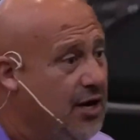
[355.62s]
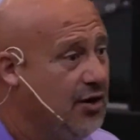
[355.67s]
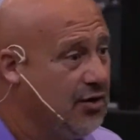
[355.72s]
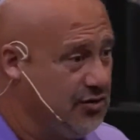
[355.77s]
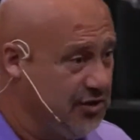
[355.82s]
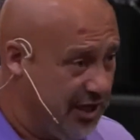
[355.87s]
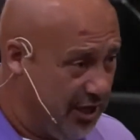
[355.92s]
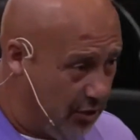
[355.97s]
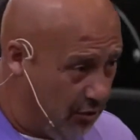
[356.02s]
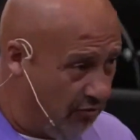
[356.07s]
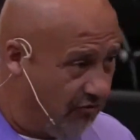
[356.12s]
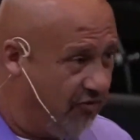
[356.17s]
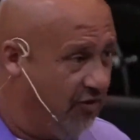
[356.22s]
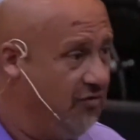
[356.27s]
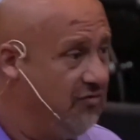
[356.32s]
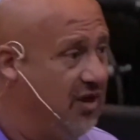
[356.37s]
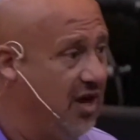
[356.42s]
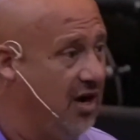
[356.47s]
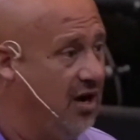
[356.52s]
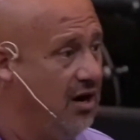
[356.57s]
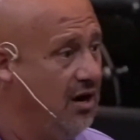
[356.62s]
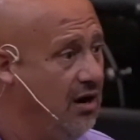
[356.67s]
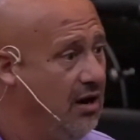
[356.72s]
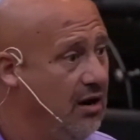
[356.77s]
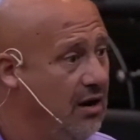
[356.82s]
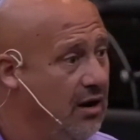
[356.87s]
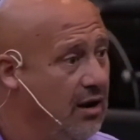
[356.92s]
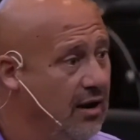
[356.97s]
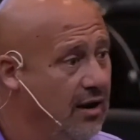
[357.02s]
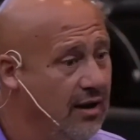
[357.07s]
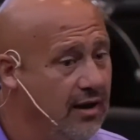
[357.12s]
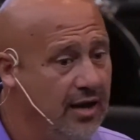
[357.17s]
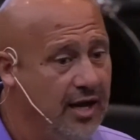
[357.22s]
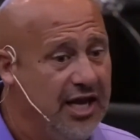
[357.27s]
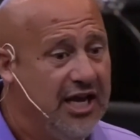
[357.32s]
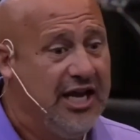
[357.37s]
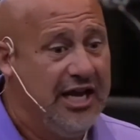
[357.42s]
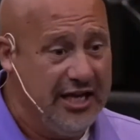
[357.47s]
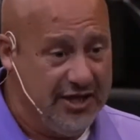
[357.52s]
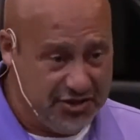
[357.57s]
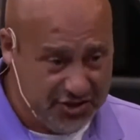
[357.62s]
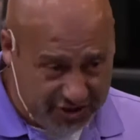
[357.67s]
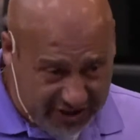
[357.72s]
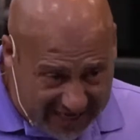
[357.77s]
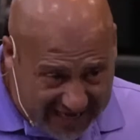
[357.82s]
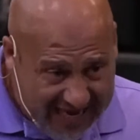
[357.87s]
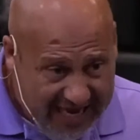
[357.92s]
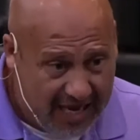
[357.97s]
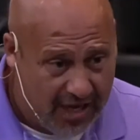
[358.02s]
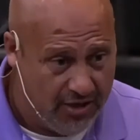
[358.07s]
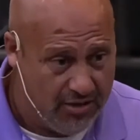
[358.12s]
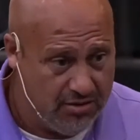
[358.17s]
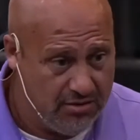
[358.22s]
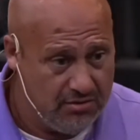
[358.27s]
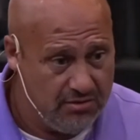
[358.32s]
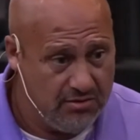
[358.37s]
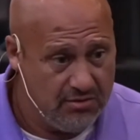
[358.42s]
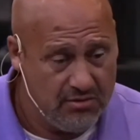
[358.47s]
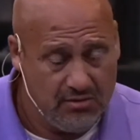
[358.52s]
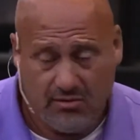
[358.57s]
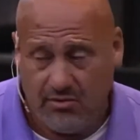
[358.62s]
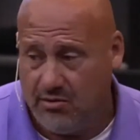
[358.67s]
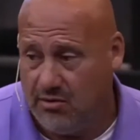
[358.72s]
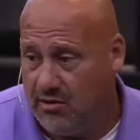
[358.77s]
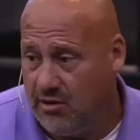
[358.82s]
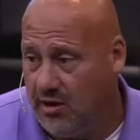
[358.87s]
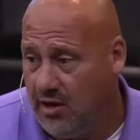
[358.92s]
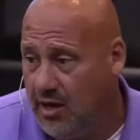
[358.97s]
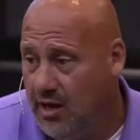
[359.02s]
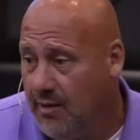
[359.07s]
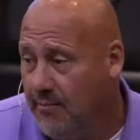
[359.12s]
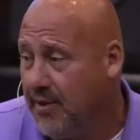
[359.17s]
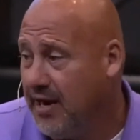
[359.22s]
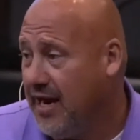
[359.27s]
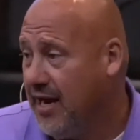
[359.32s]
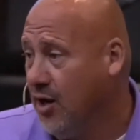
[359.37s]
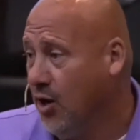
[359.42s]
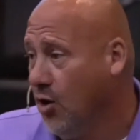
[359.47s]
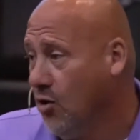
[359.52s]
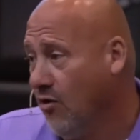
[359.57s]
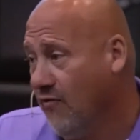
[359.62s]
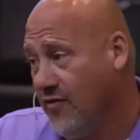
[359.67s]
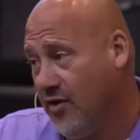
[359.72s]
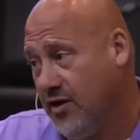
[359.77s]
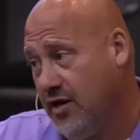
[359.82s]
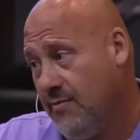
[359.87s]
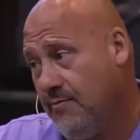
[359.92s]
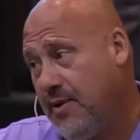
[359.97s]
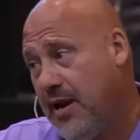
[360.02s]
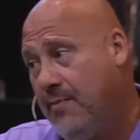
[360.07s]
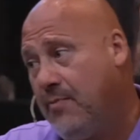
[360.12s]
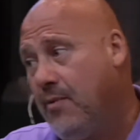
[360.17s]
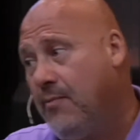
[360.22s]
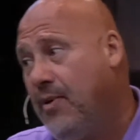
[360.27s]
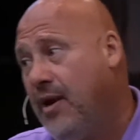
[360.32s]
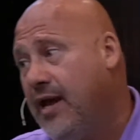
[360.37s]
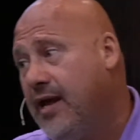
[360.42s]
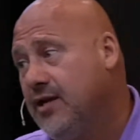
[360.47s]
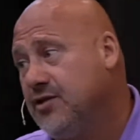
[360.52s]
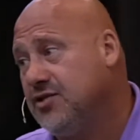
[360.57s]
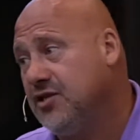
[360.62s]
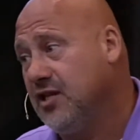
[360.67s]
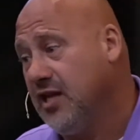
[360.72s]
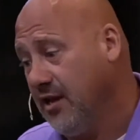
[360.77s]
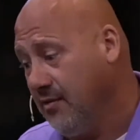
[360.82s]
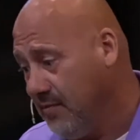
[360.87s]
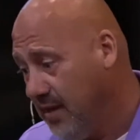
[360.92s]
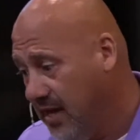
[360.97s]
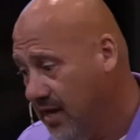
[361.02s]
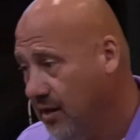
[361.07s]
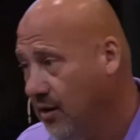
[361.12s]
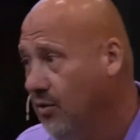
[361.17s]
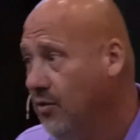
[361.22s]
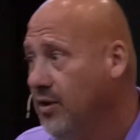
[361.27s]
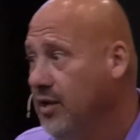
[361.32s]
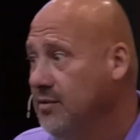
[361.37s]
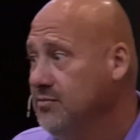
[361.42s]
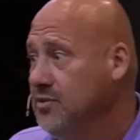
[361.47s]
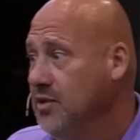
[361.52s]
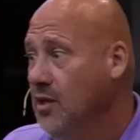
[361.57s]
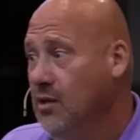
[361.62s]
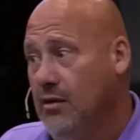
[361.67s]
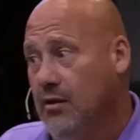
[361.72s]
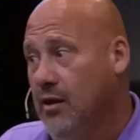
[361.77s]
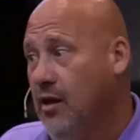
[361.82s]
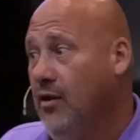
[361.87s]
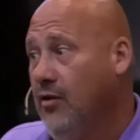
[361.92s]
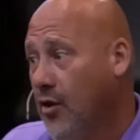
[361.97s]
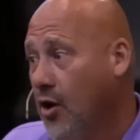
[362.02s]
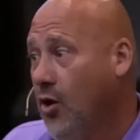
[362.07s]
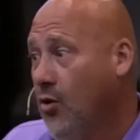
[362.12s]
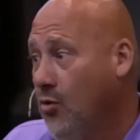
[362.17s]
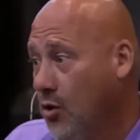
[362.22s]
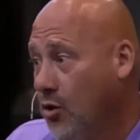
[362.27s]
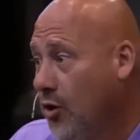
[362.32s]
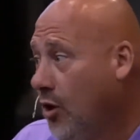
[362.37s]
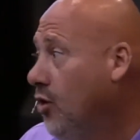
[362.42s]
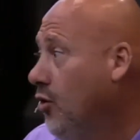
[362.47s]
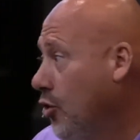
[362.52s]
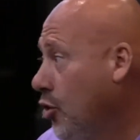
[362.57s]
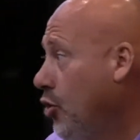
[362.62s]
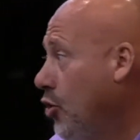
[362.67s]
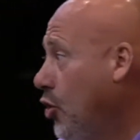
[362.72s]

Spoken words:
Because there ain't no fruit there. It's dead. But I can look over at them pepper plants and think, my Lord, they're doing